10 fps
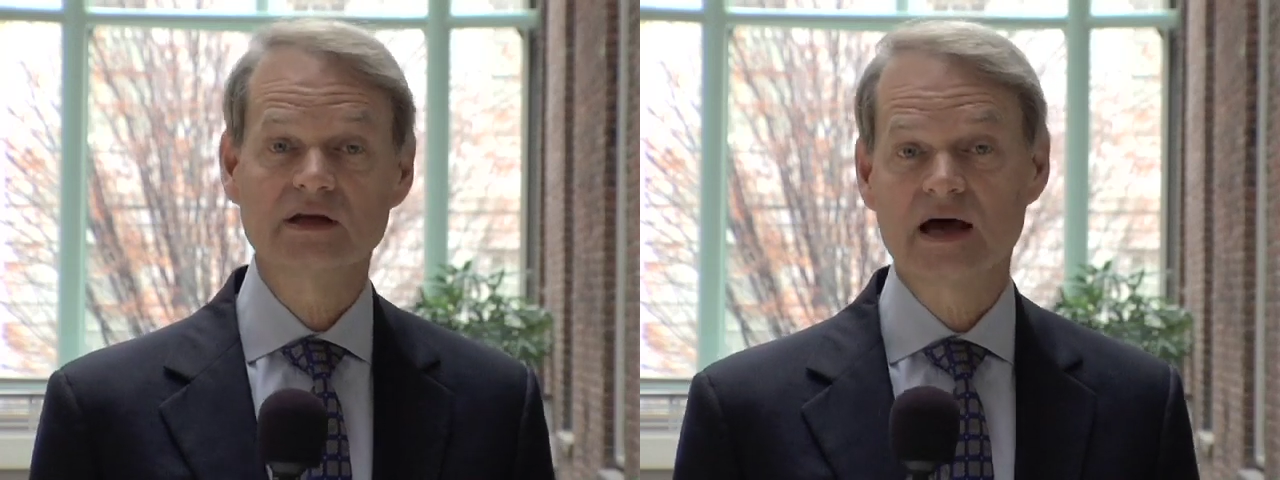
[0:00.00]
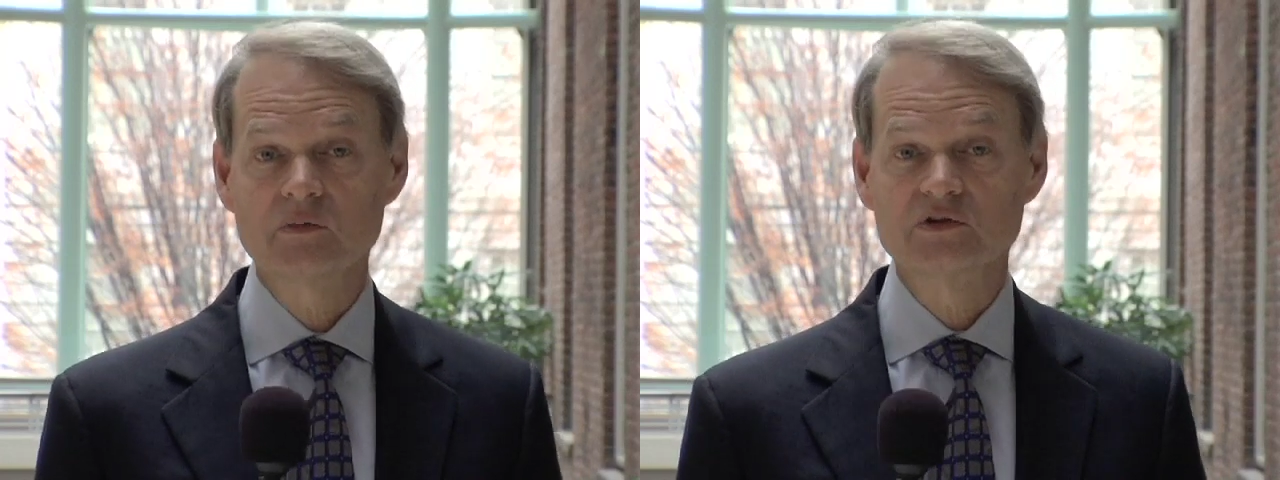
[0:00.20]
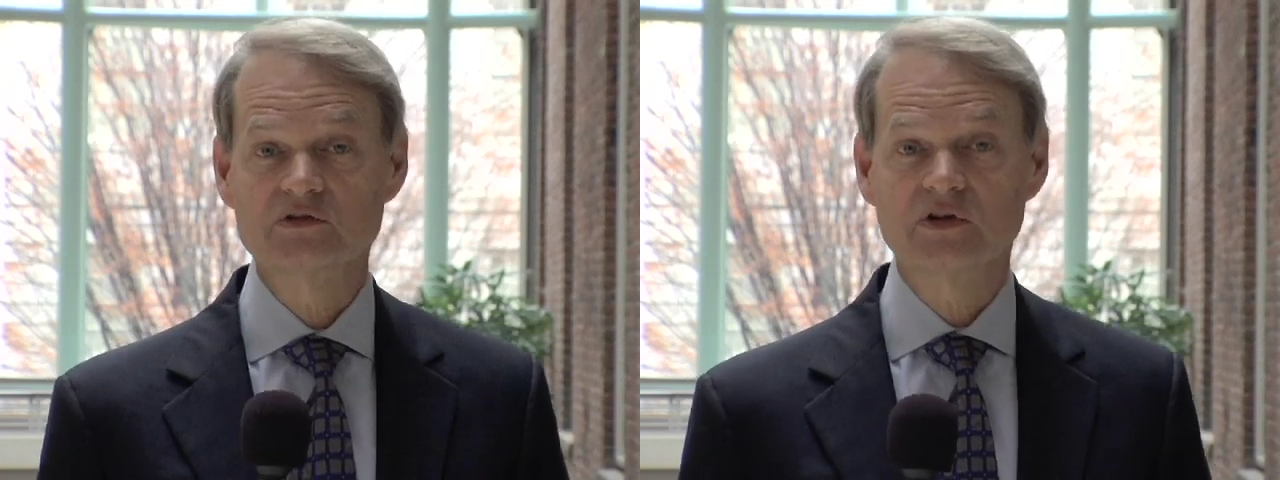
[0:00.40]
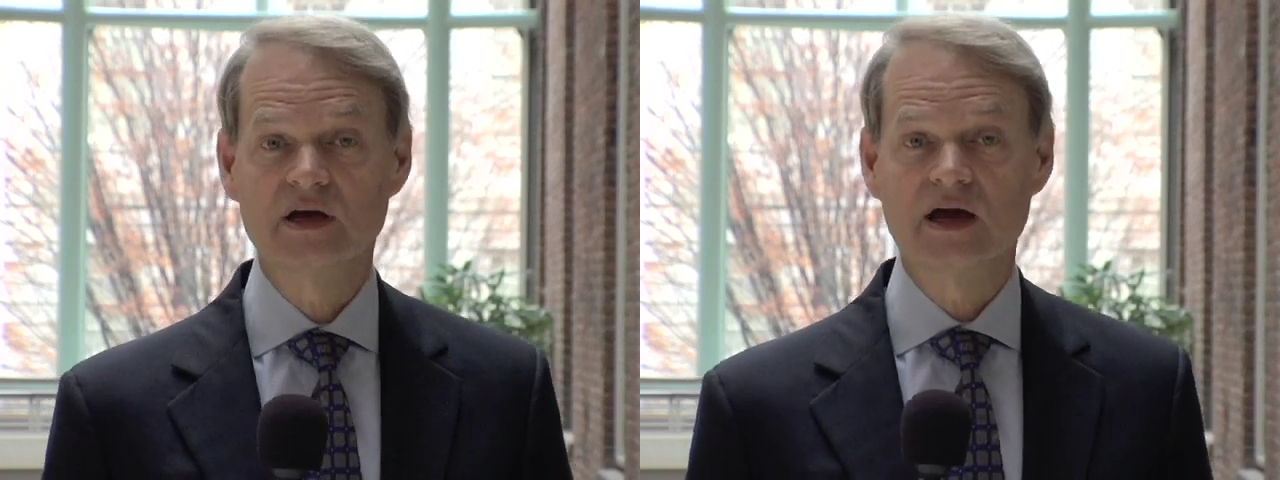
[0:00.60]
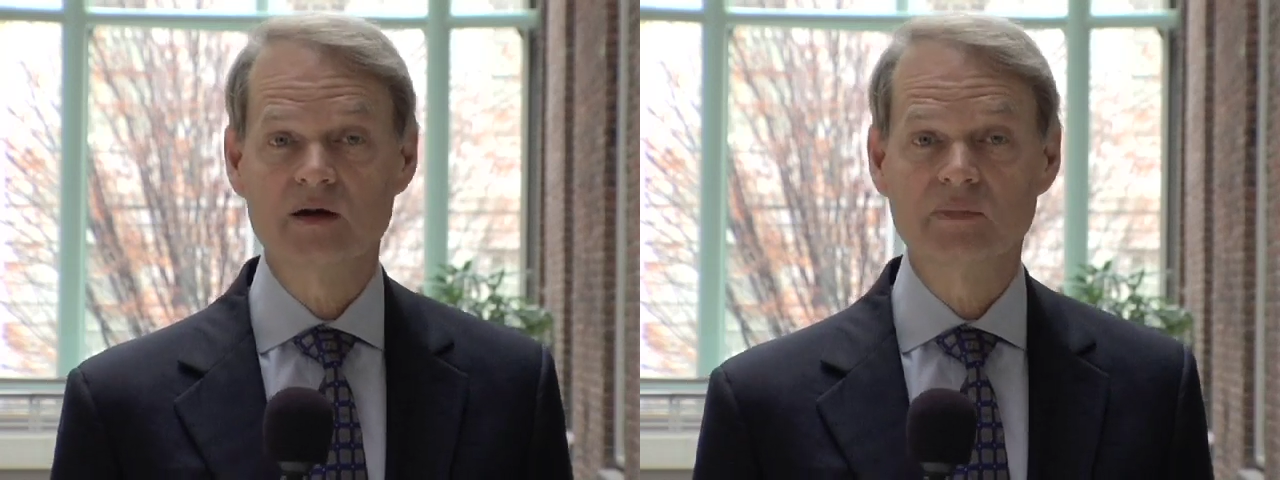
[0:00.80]
and I would
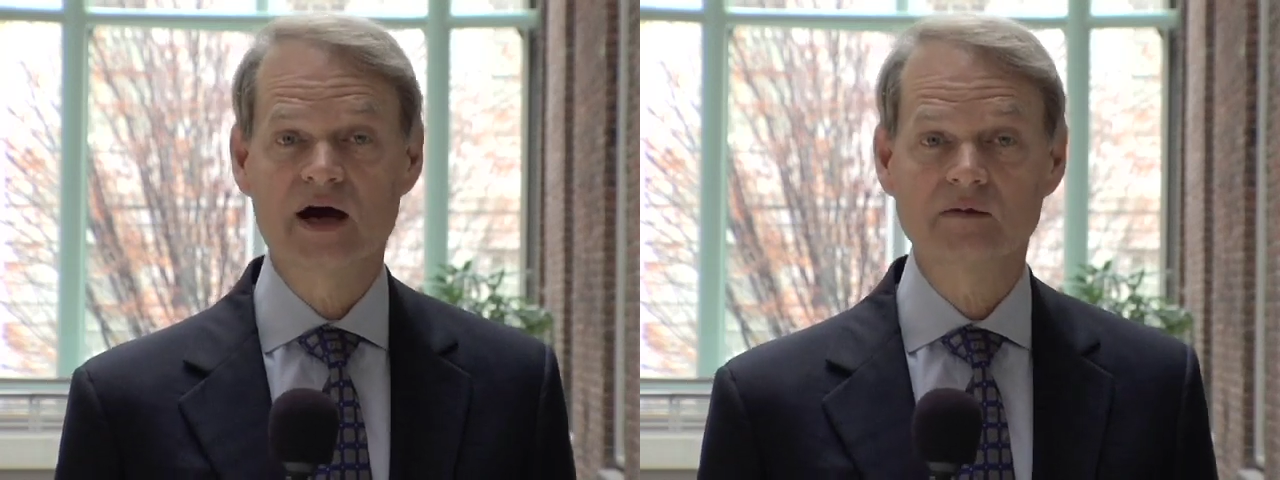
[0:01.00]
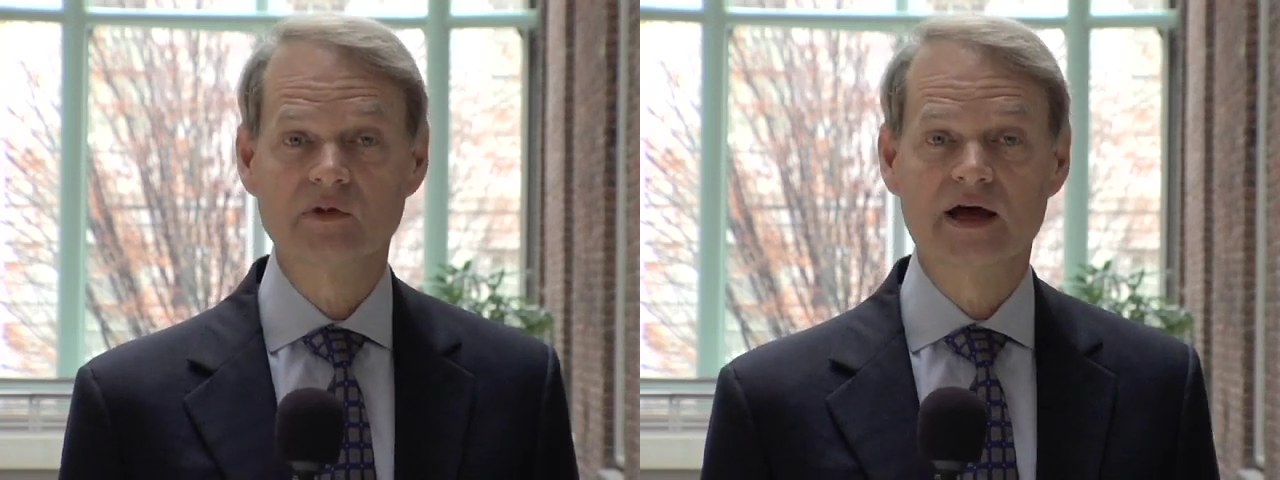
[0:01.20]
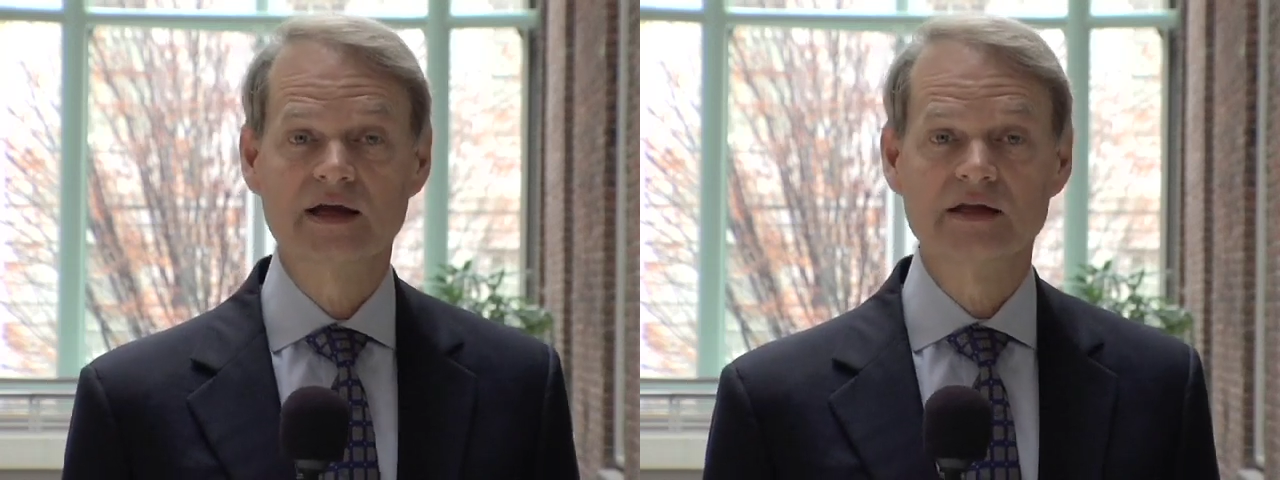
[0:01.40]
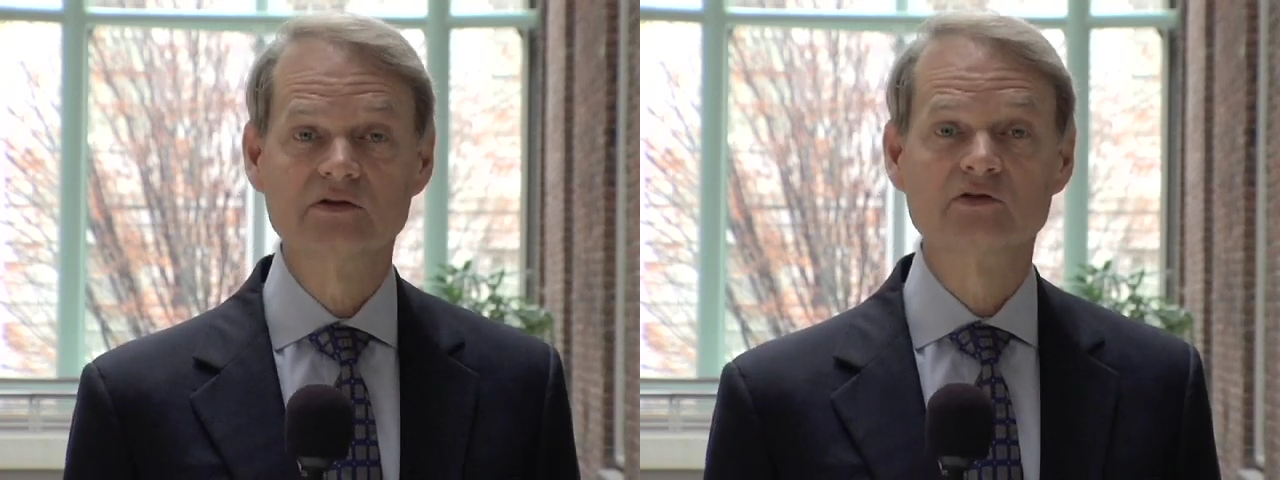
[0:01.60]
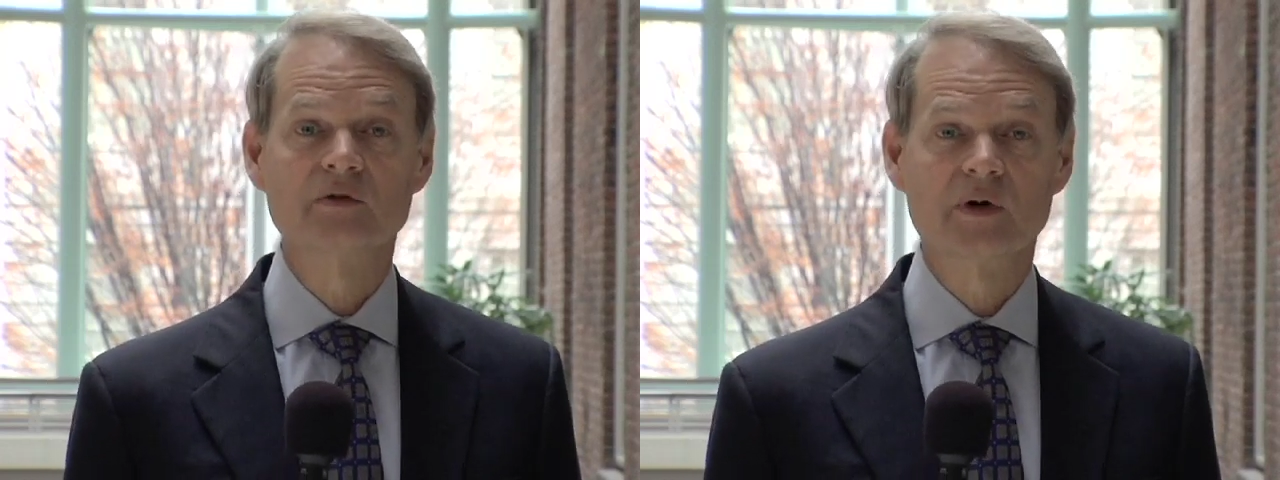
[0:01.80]
say our bottom line
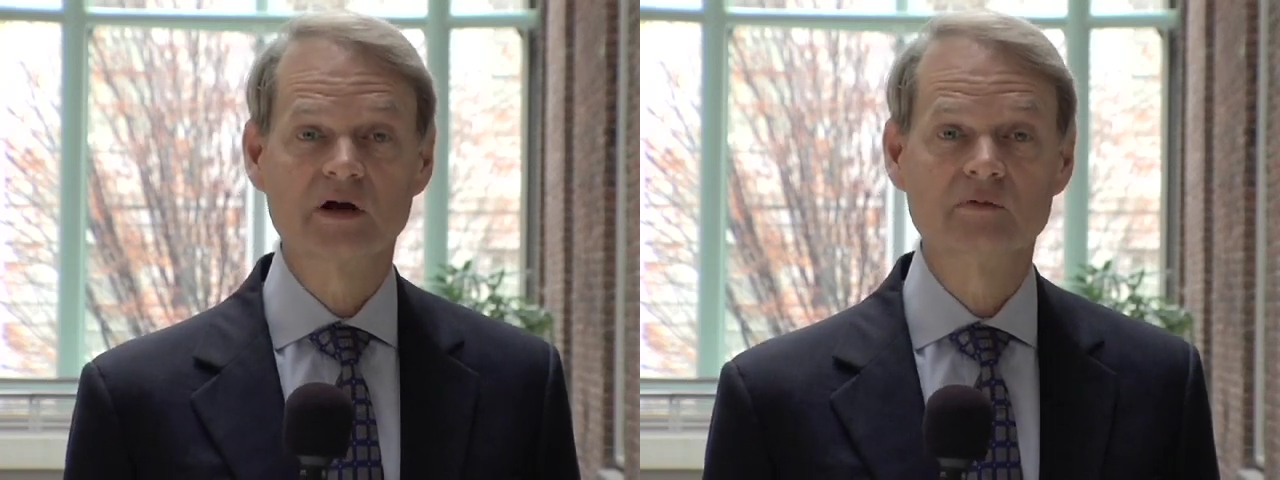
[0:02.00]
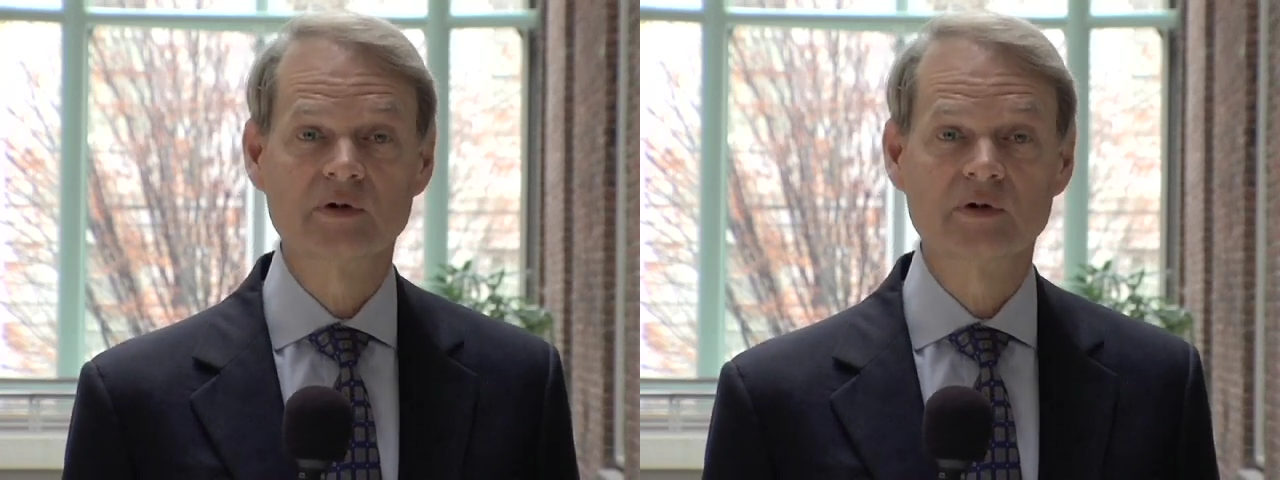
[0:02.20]
is the American